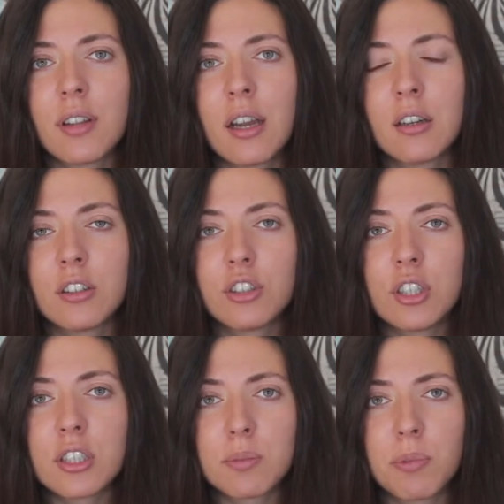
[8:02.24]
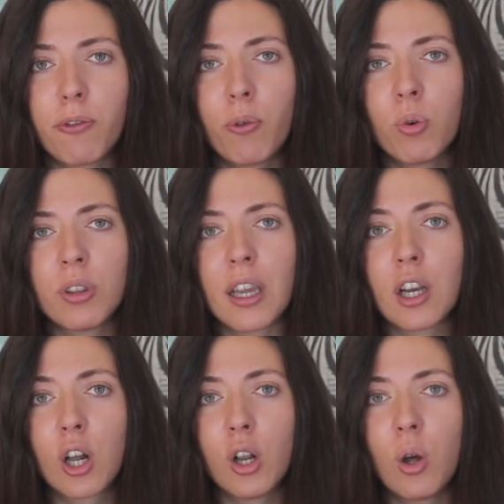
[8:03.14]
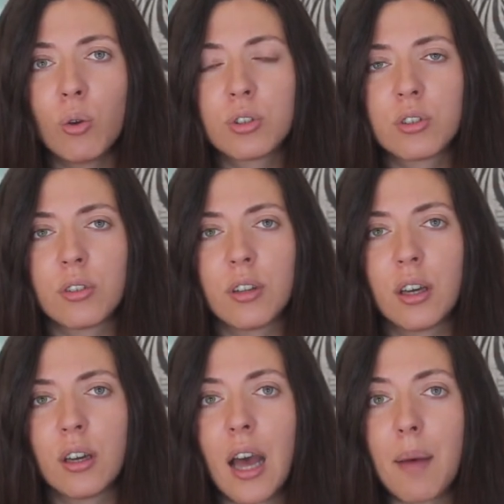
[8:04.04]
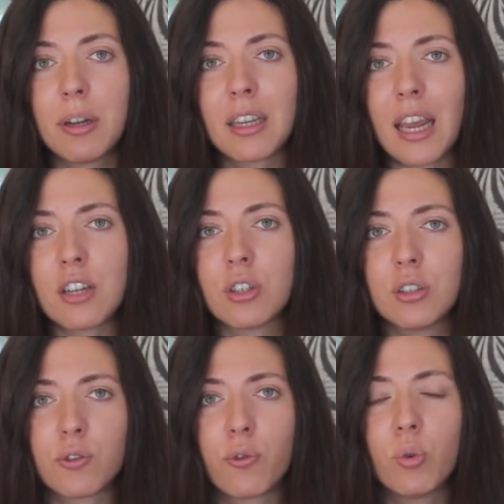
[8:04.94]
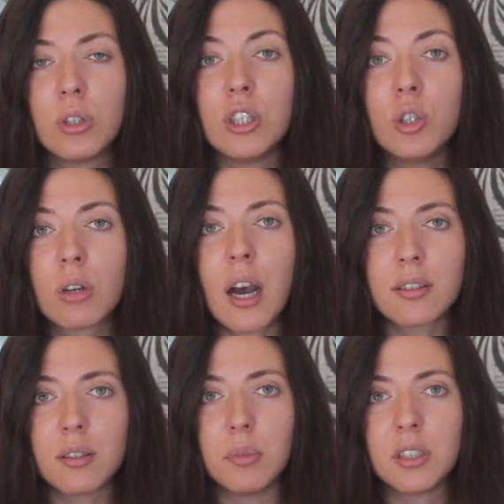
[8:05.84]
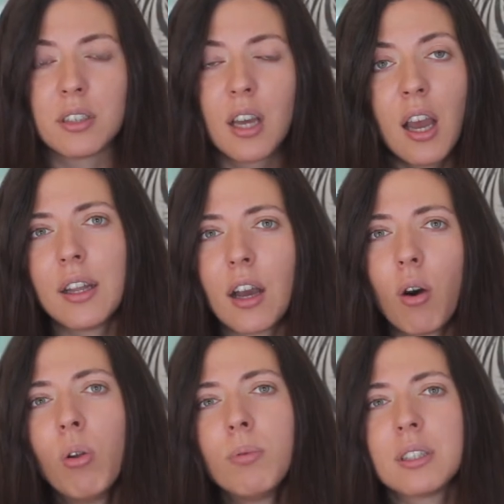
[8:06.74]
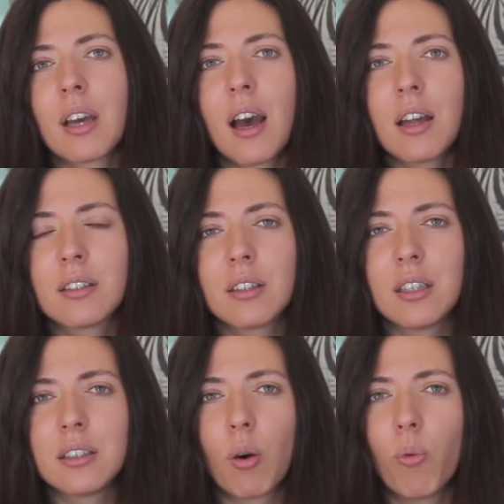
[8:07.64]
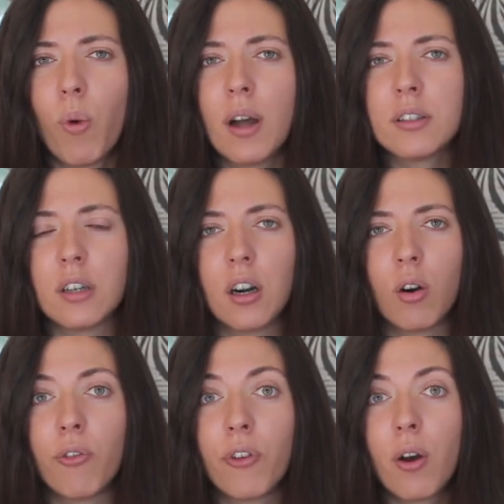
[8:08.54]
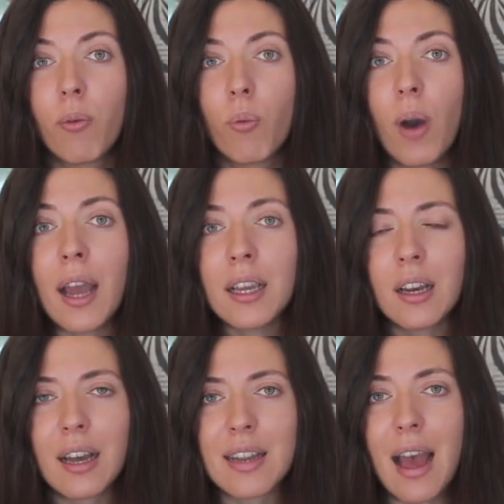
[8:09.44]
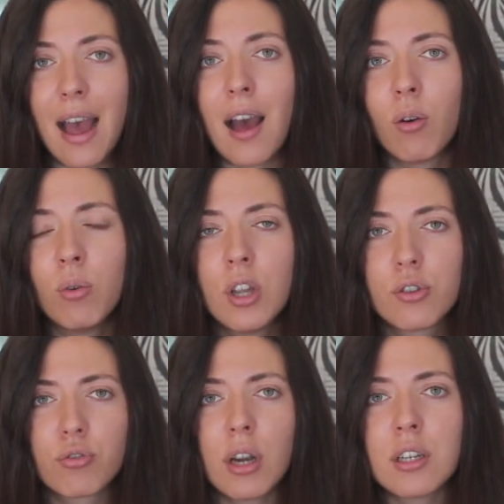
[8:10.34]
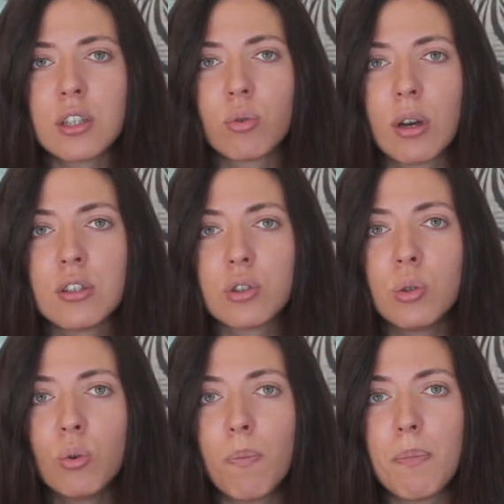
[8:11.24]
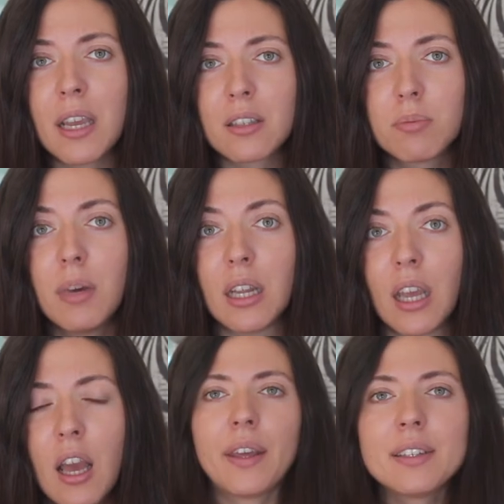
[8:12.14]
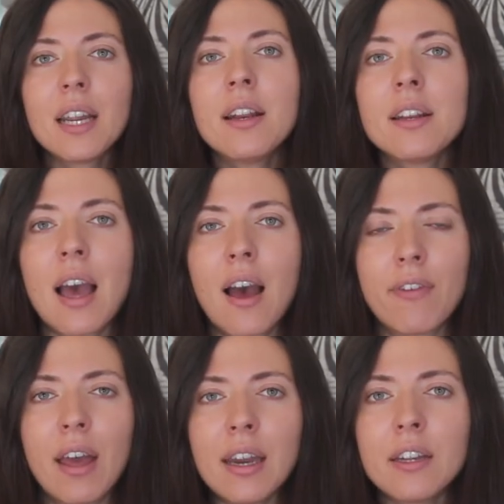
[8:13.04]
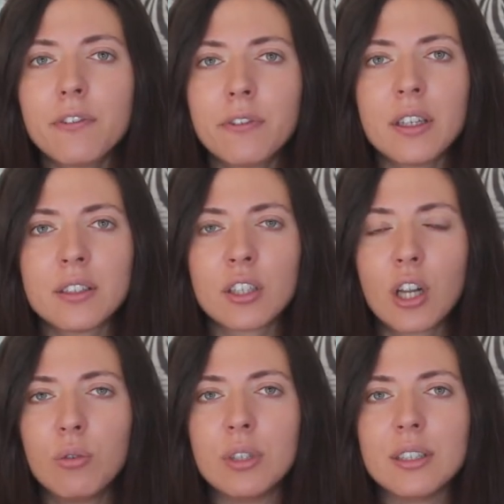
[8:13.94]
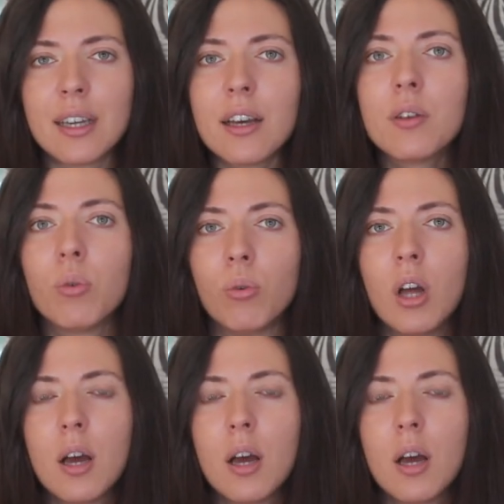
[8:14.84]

there just before they closed the applications for the new customers. And I always had this wonder of why and how Trade into makes money. They didn't have any fees included at all,